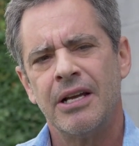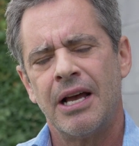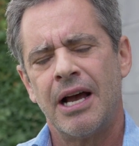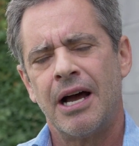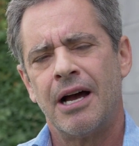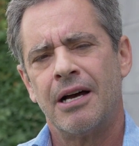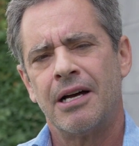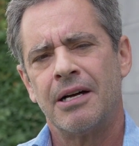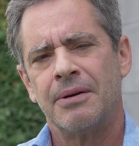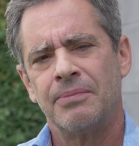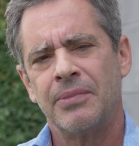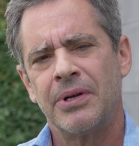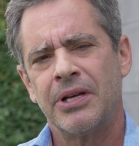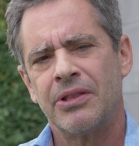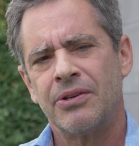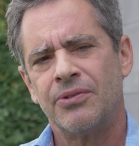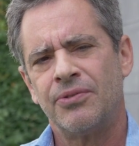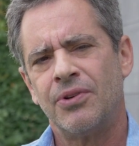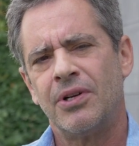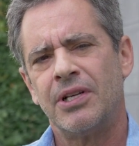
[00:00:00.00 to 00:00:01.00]

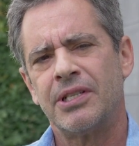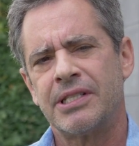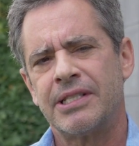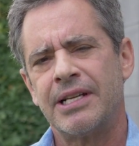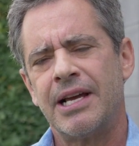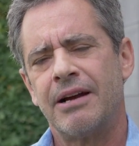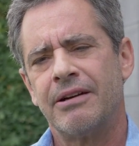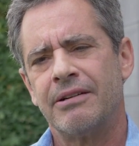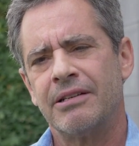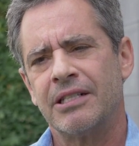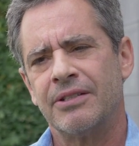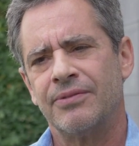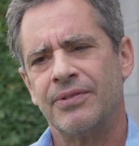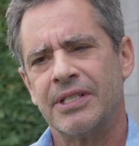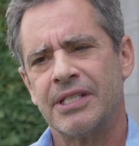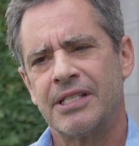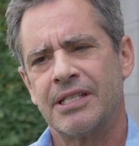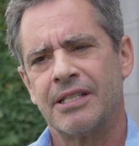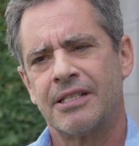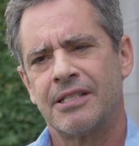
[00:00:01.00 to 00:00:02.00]
And the false narrative
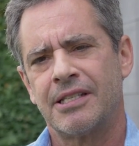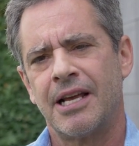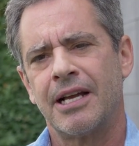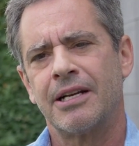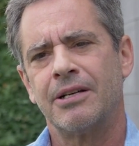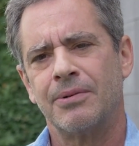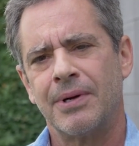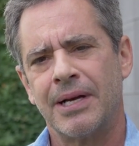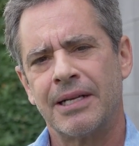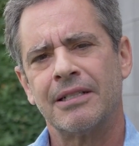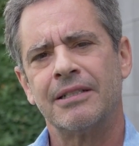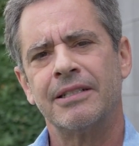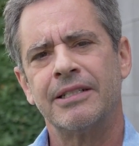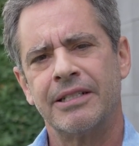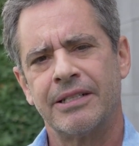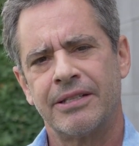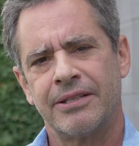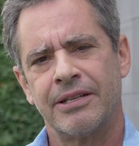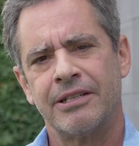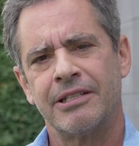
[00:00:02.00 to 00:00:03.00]
is that
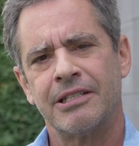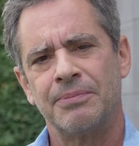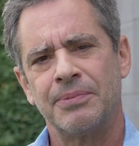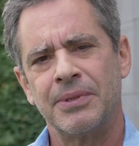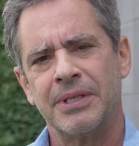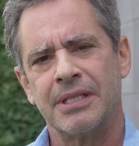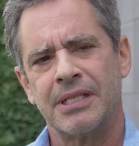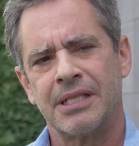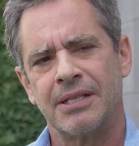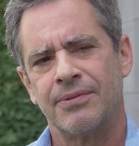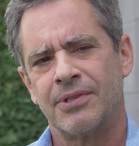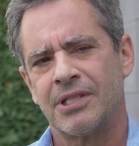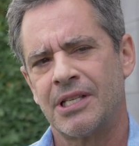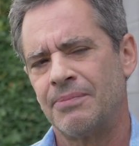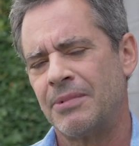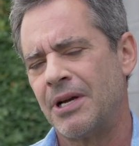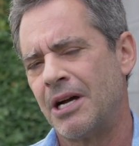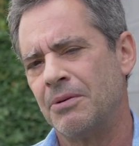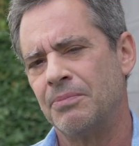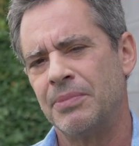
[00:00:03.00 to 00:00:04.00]
psychoanalytic therapies have
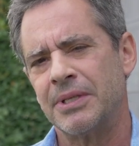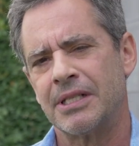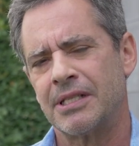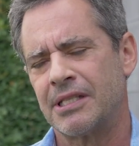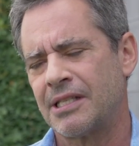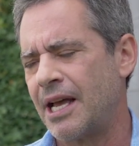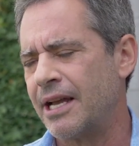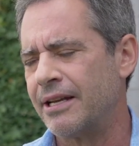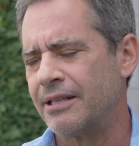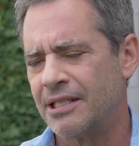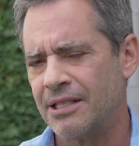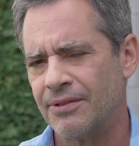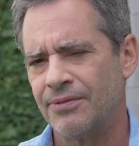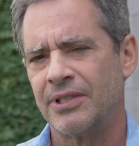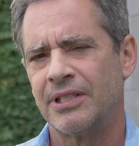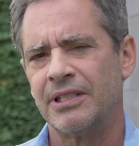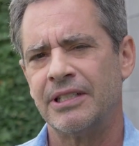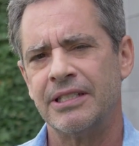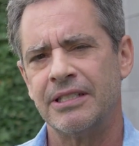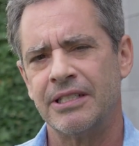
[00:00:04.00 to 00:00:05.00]
somehow been
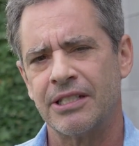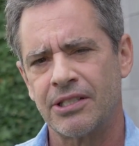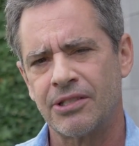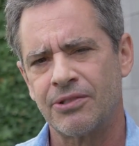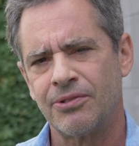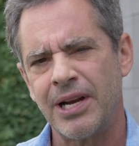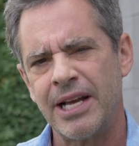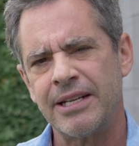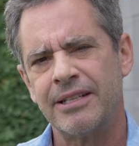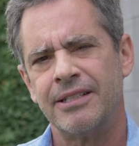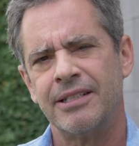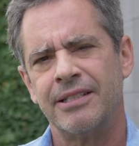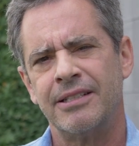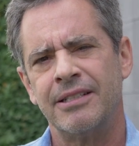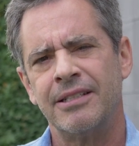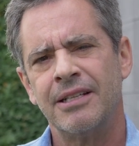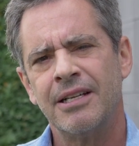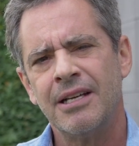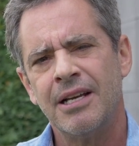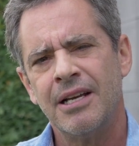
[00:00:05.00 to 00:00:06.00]
scientifically
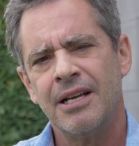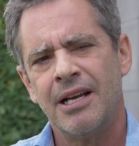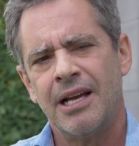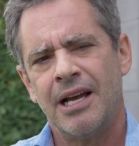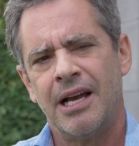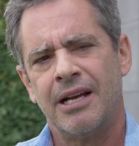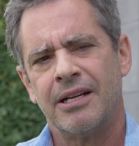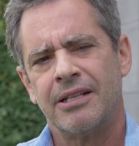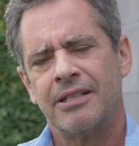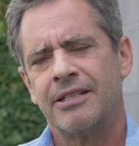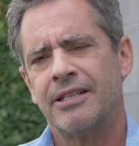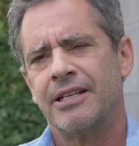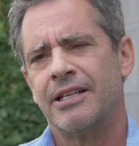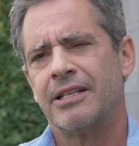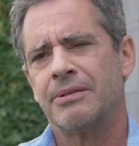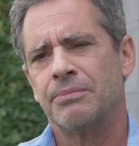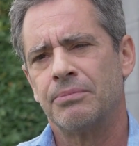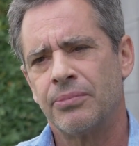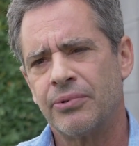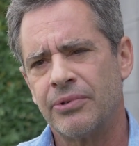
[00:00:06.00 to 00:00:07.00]
discredited and
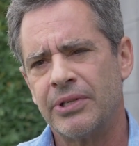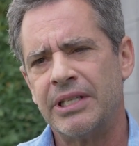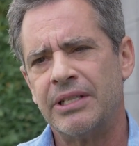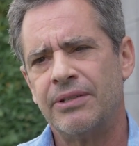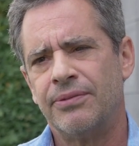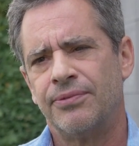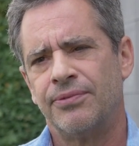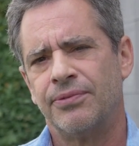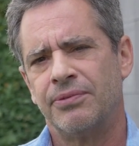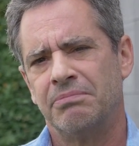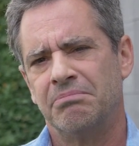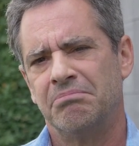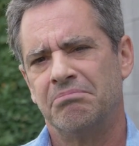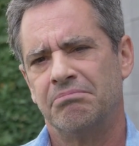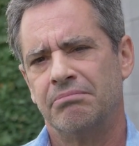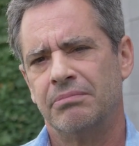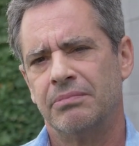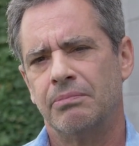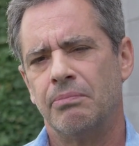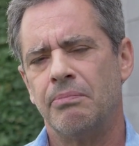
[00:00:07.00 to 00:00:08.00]
that brief,
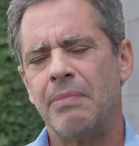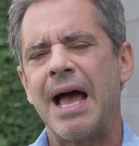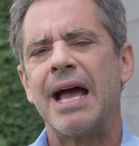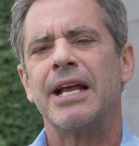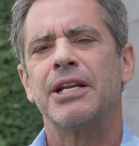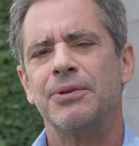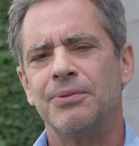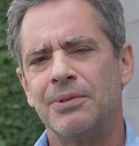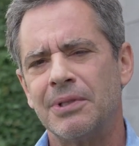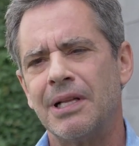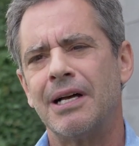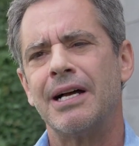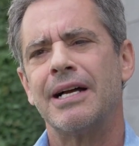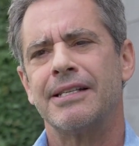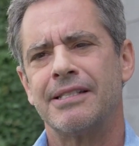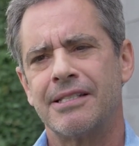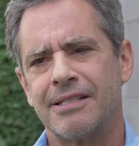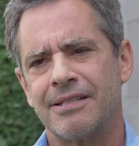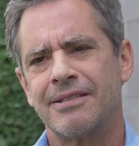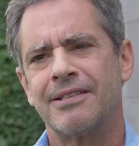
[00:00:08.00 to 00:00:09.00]

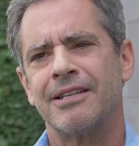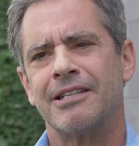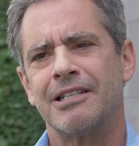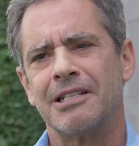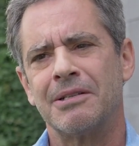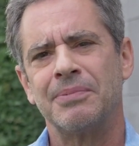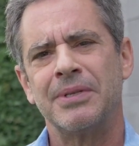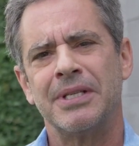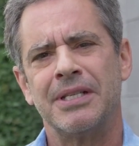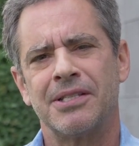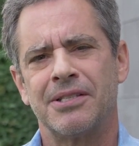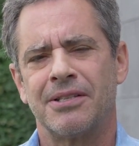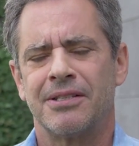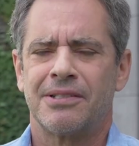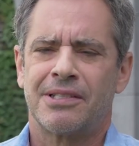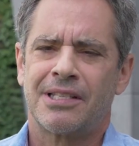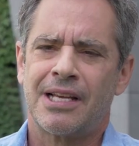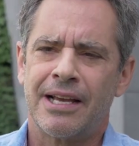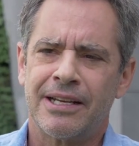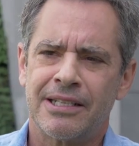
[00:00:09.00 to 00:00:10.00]
manualized therapies
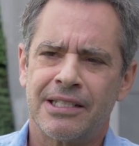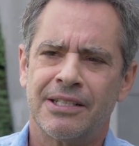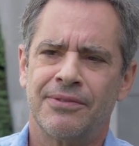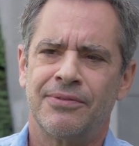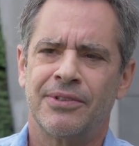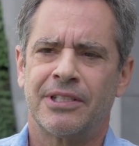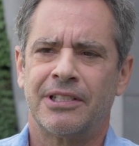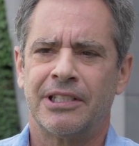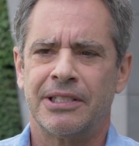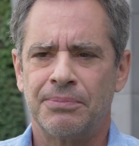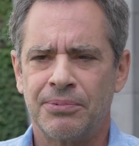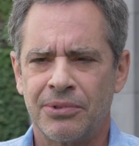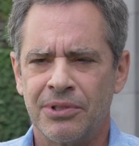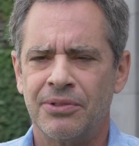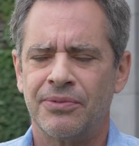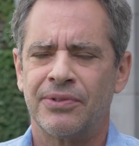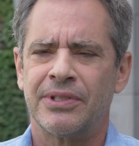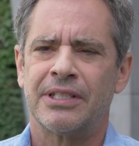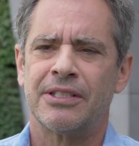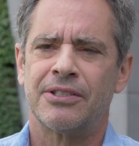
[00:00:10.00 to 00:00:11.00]
are scientifically
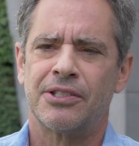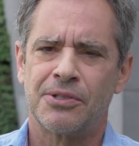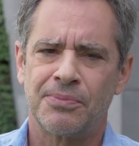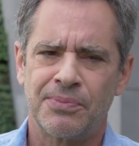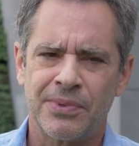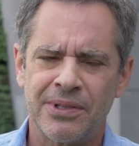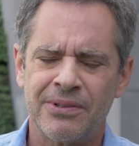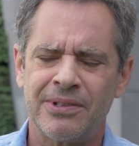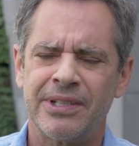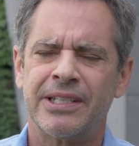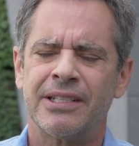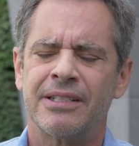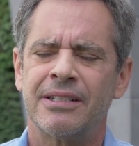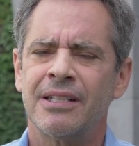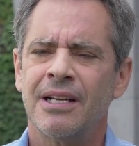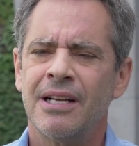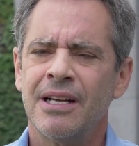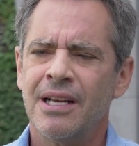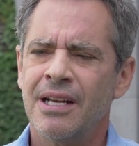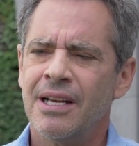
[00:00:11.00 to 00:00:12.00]
proven and superior.
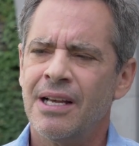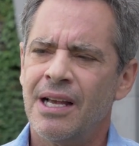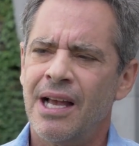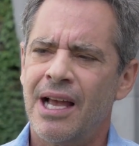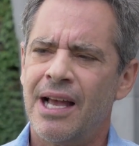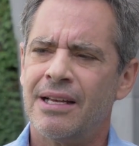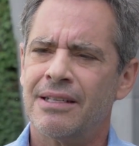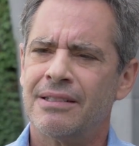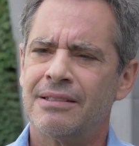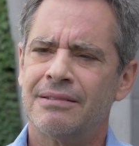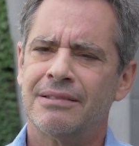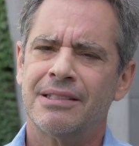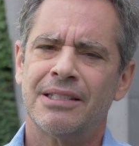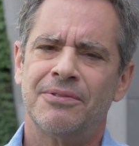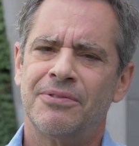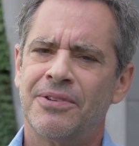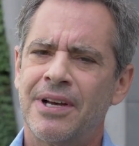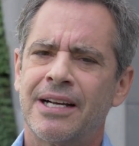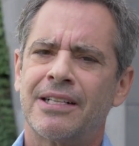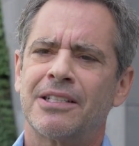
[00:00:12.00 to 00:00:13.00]
And
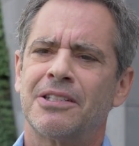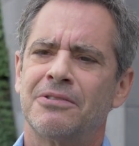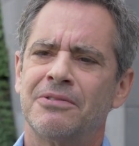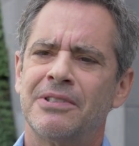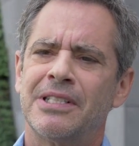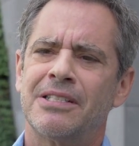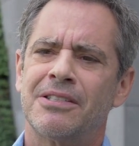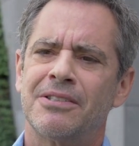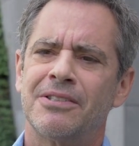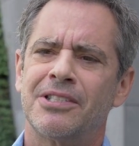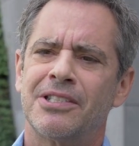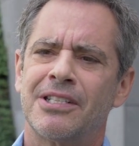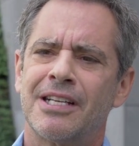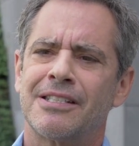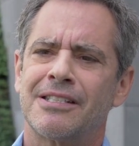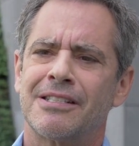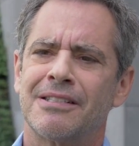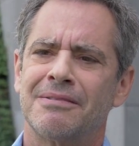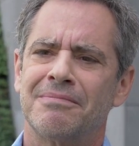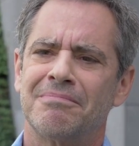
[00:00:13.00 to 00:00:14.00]
in fact, the research
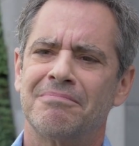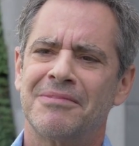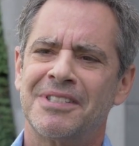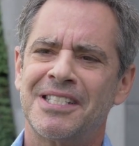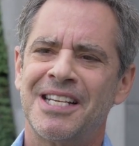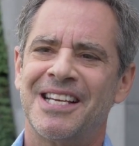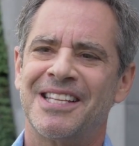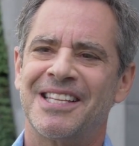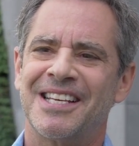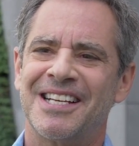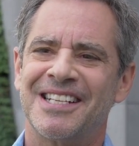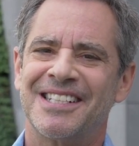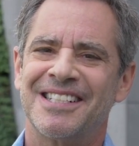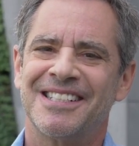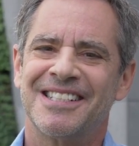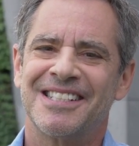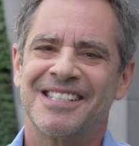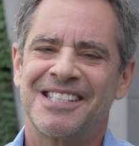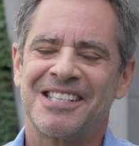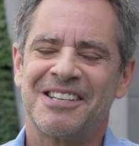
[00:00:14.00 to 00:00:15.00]
doesn't say
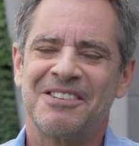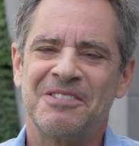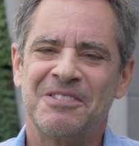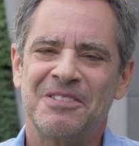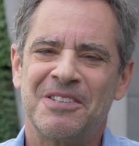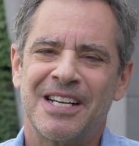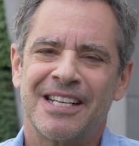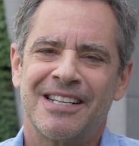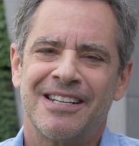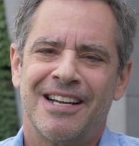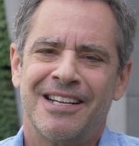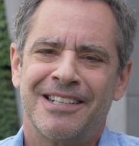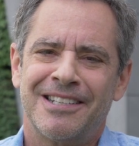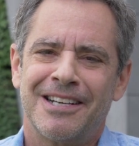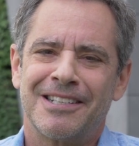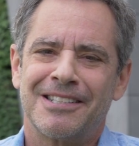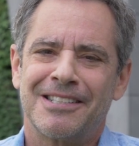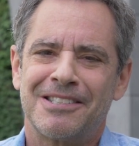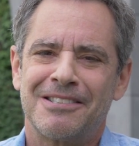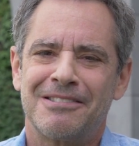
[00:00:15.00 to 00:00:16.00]
that. So I
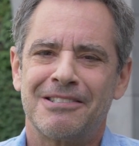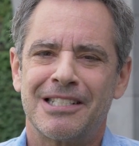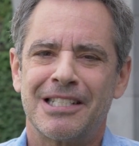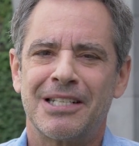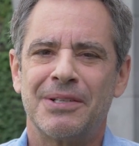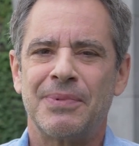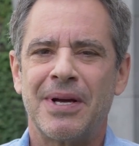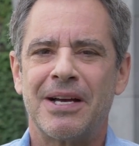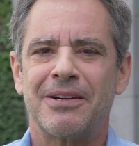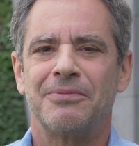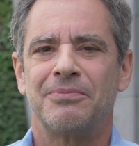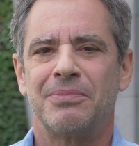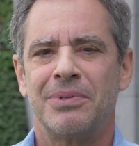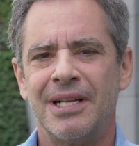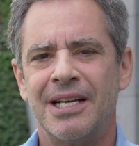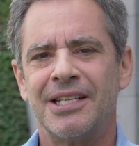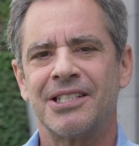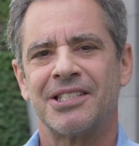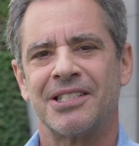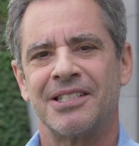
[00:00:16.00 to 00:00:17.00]
got a certain amount of
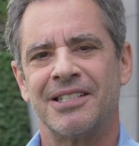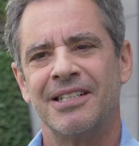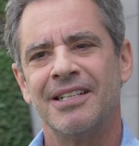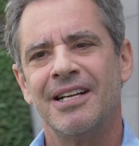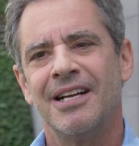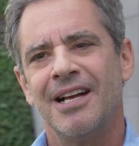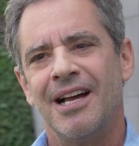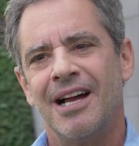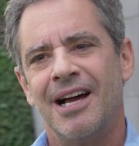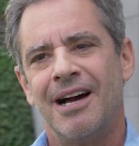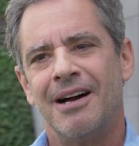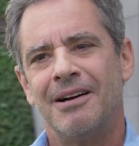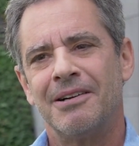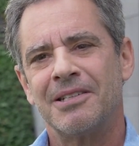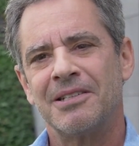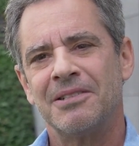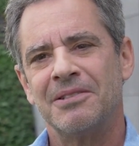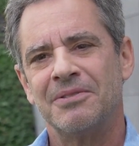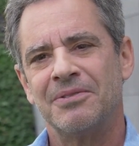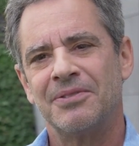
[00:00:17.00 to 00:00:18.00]
pleasure
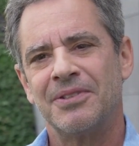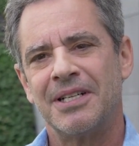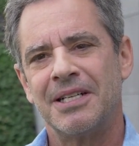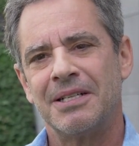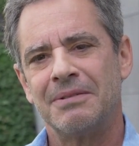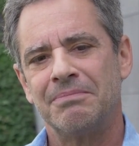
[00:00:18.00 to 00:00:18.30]
out of,